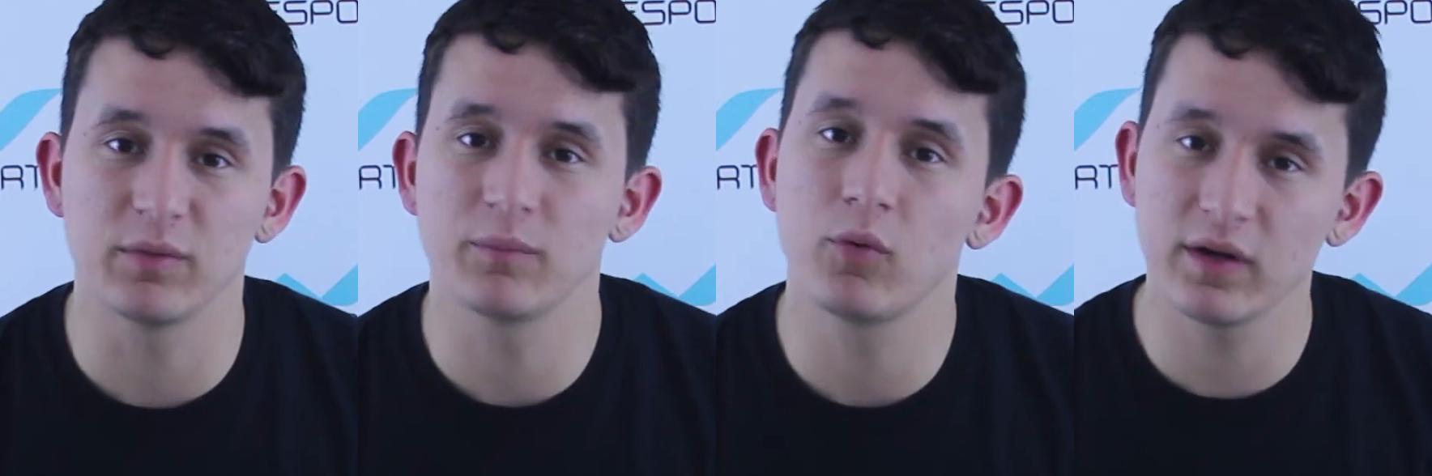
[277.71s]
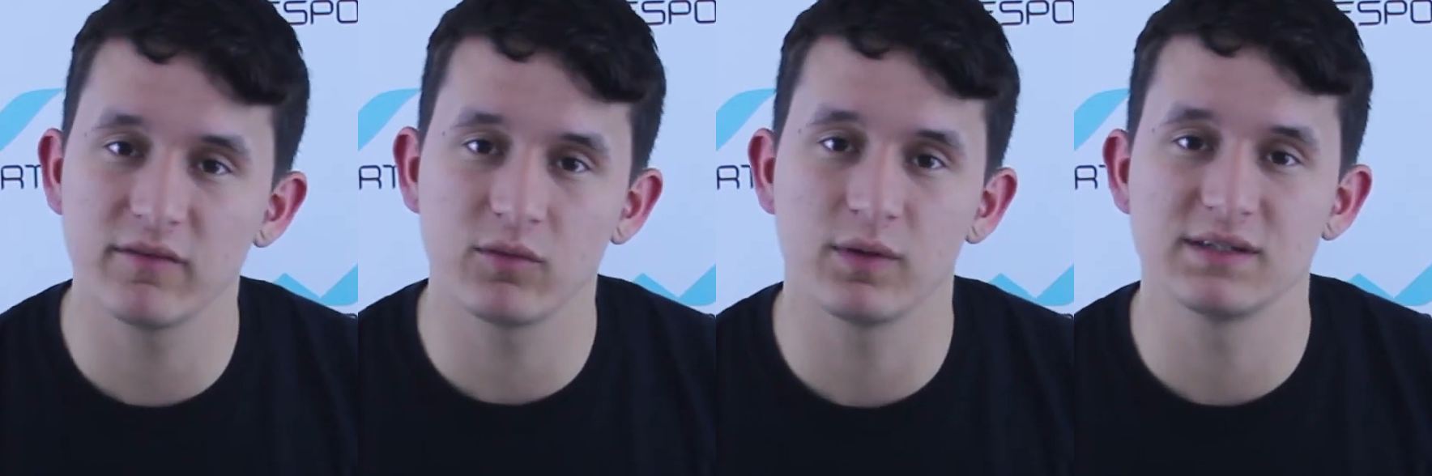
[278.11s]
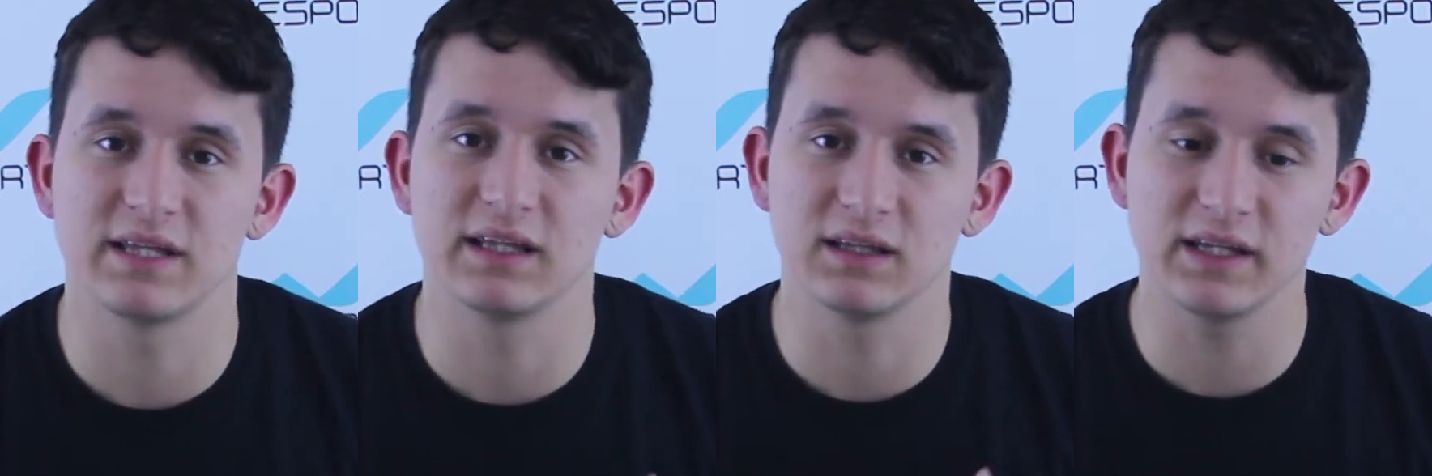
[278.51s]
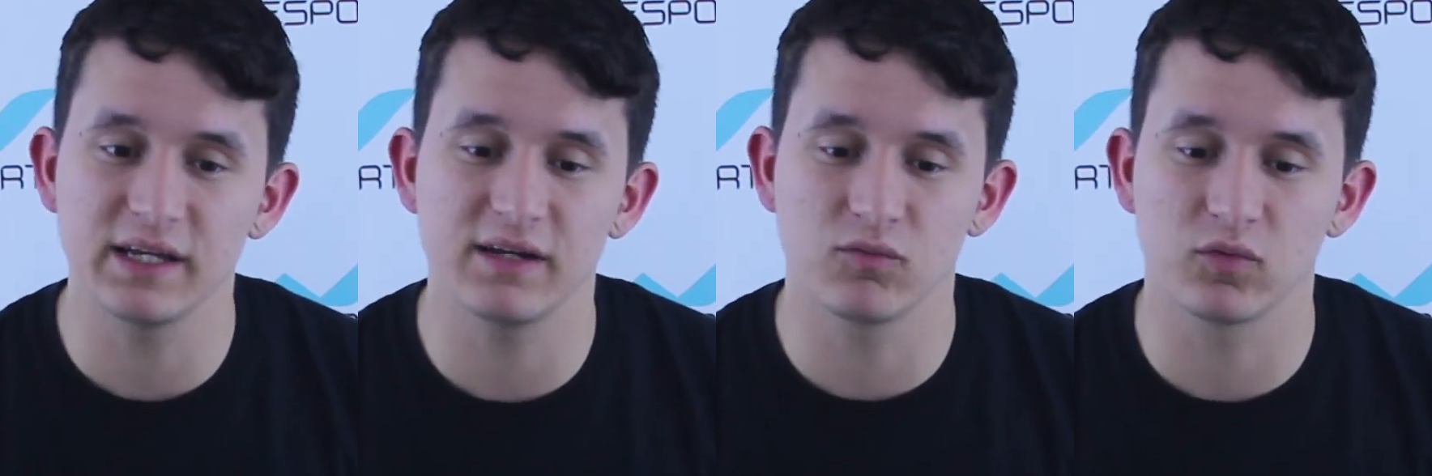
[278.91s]
but the point of it was that
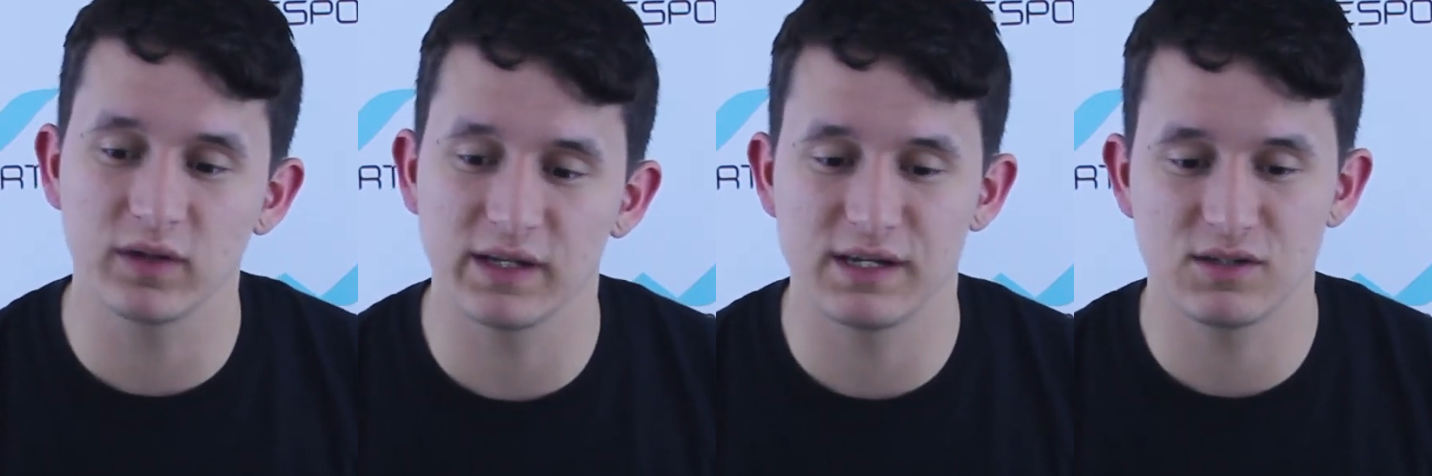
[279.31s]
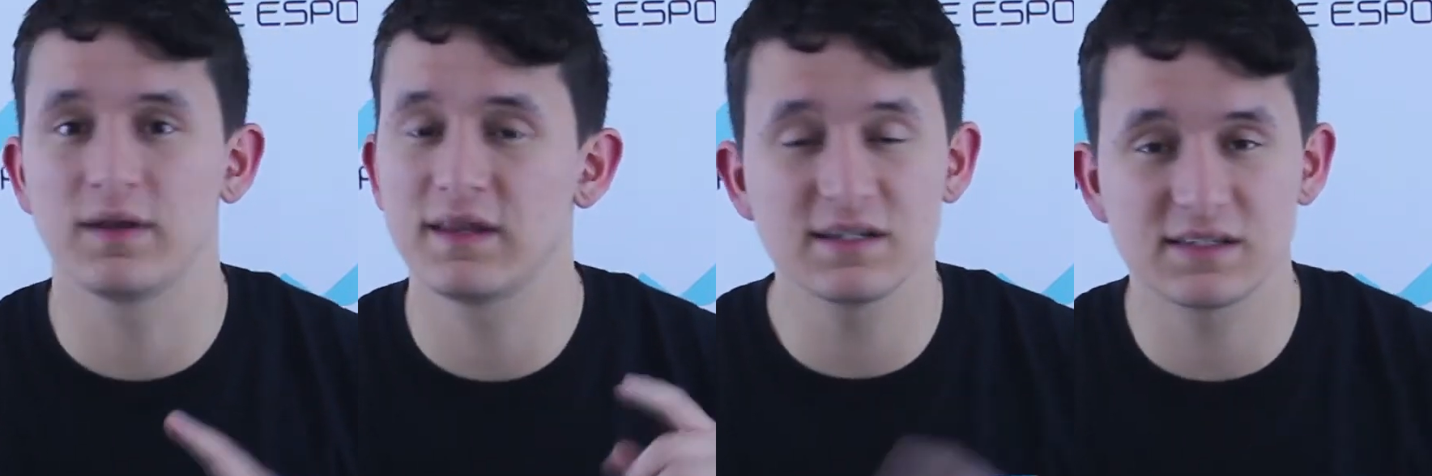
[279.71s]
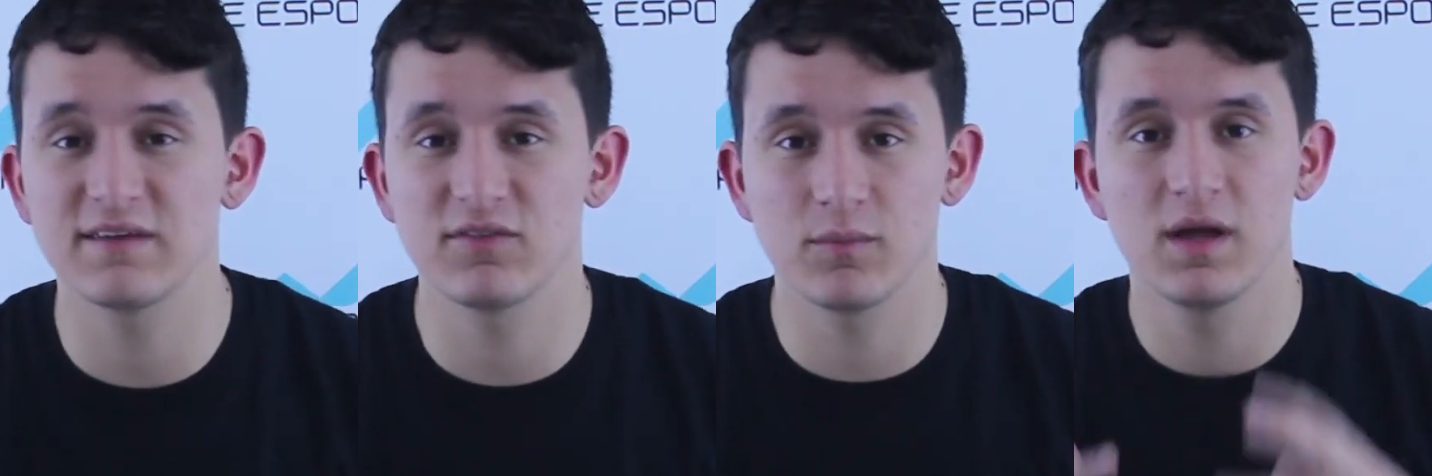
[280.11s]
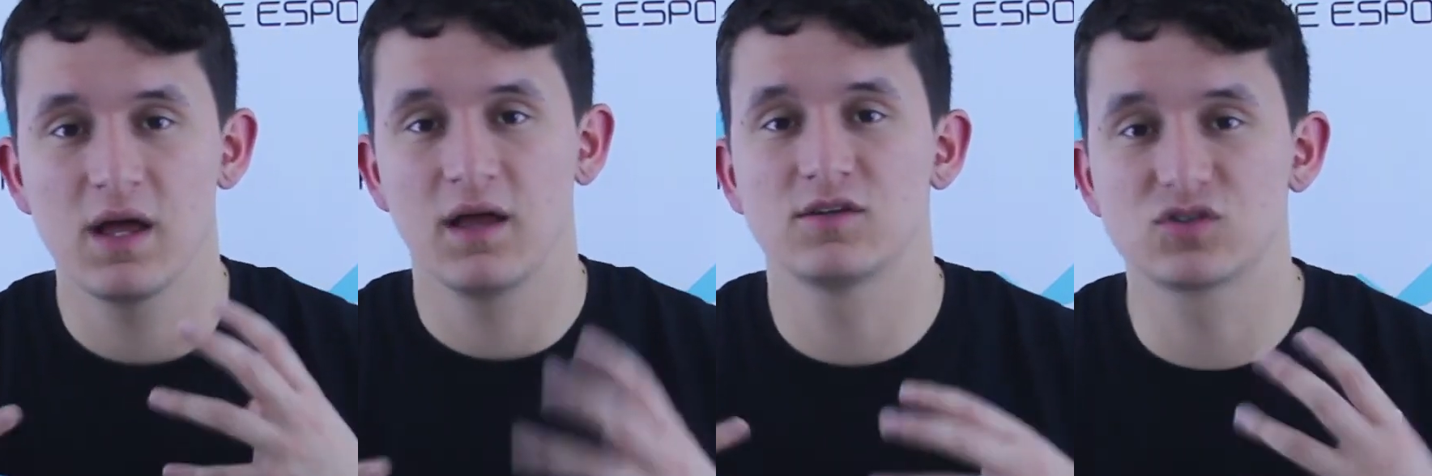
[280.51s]
League they just give them
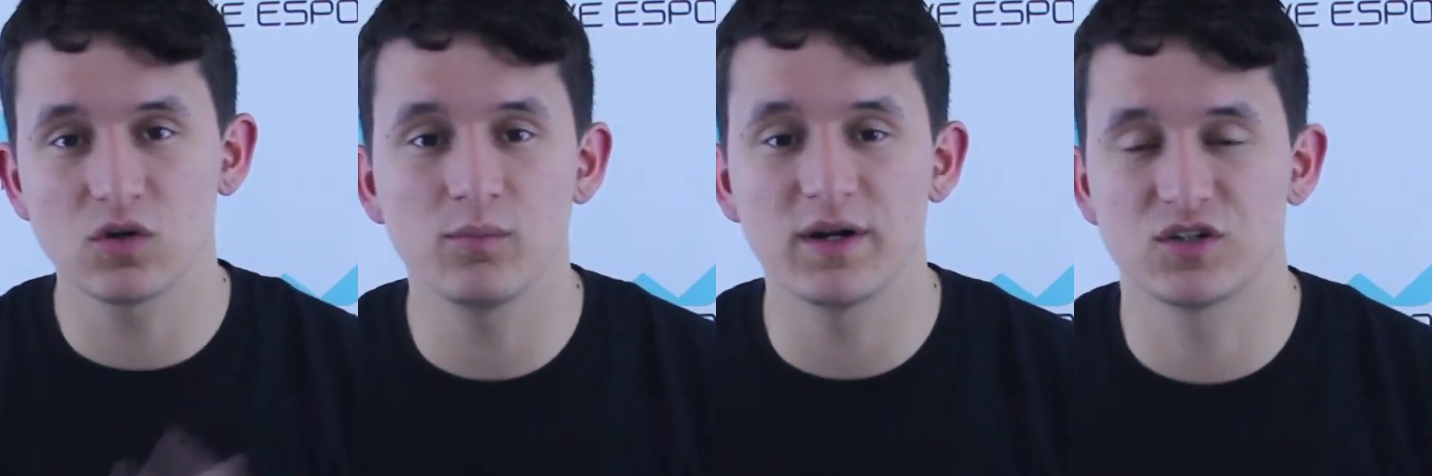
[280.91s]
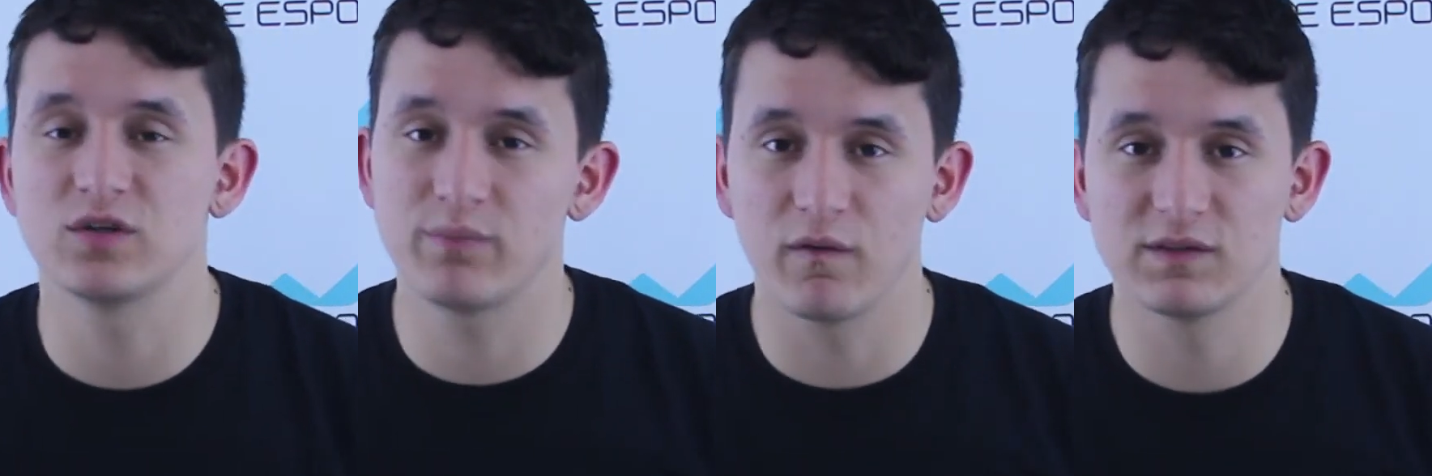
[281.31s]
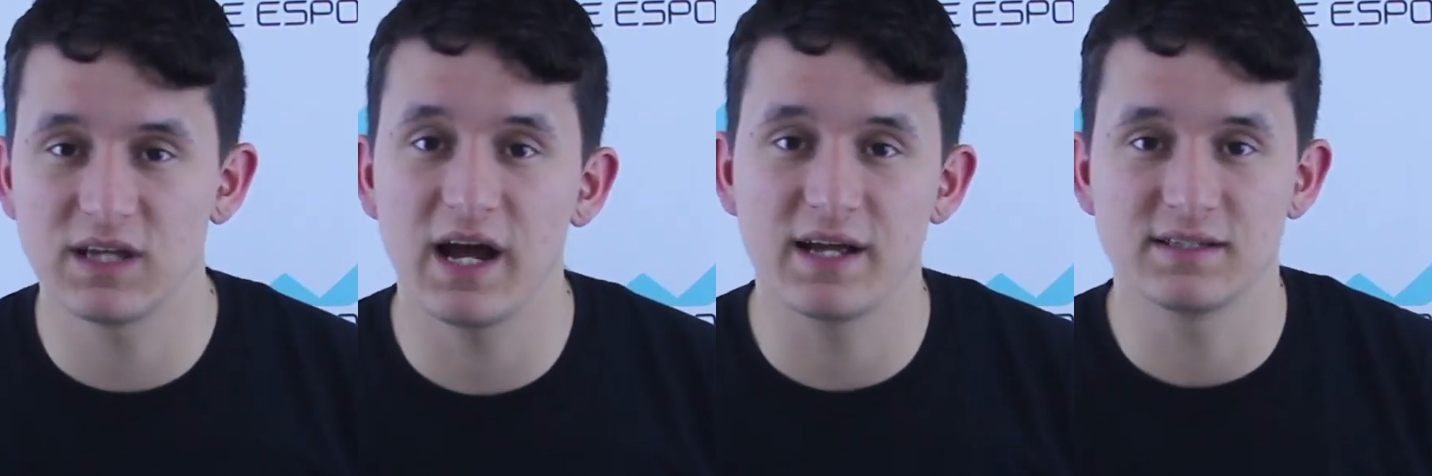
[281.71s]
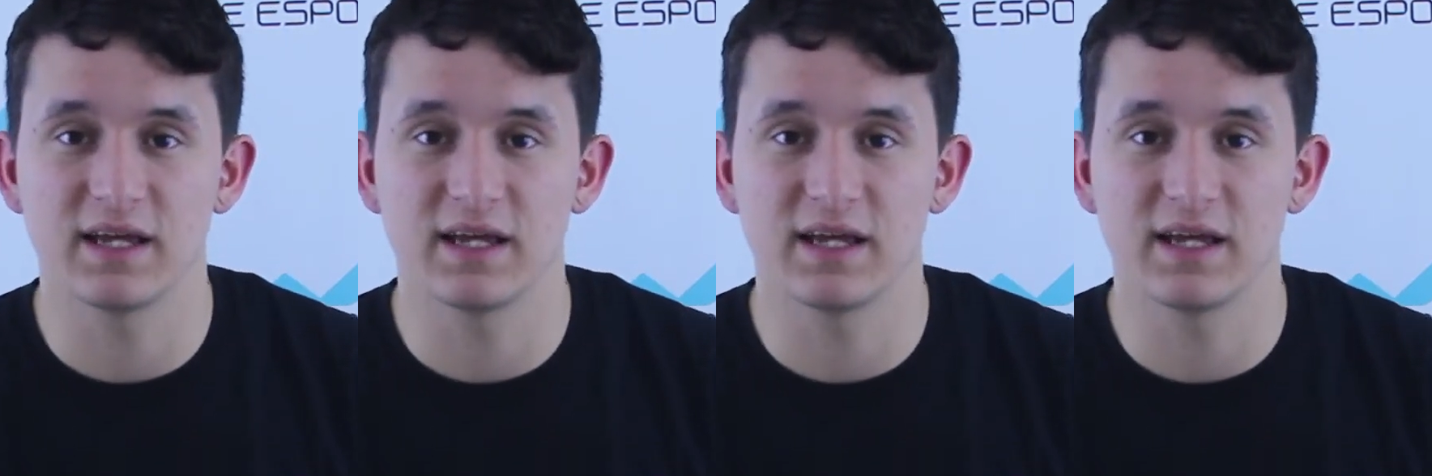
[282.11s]
so much to both sides.